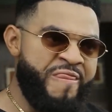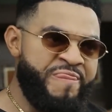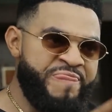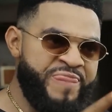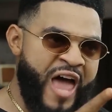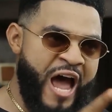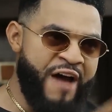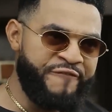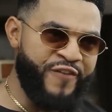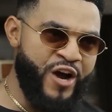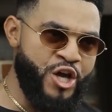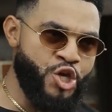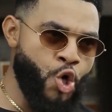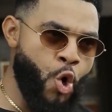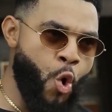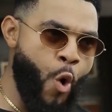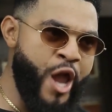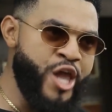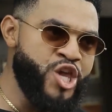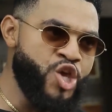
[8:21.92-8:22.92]
Never
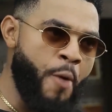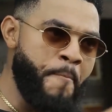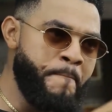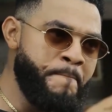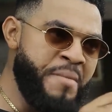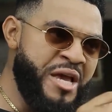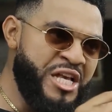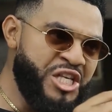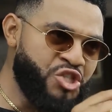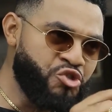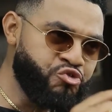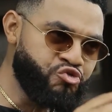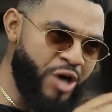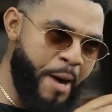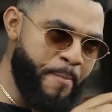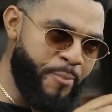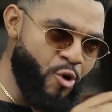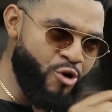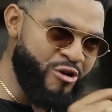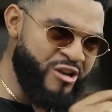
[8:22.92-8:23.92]
you in your
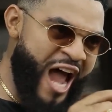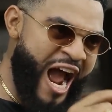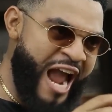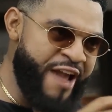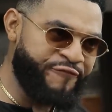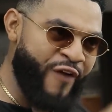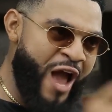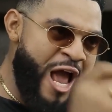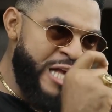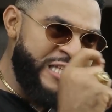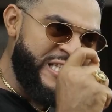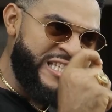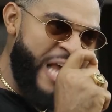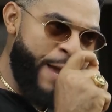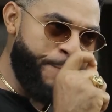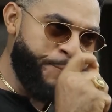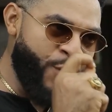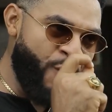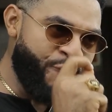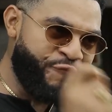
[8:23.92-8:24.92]
miserable life
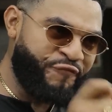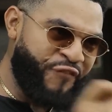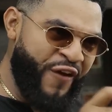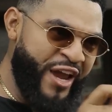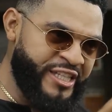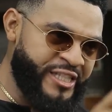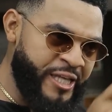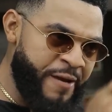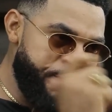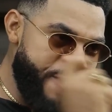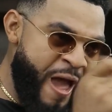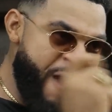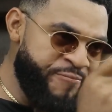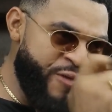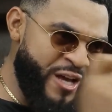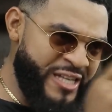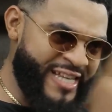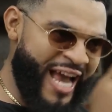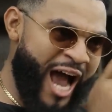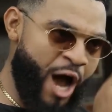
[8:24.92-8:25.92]
step your feet in
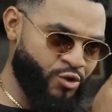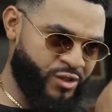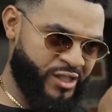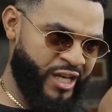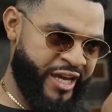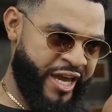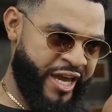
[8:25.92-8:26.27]
this house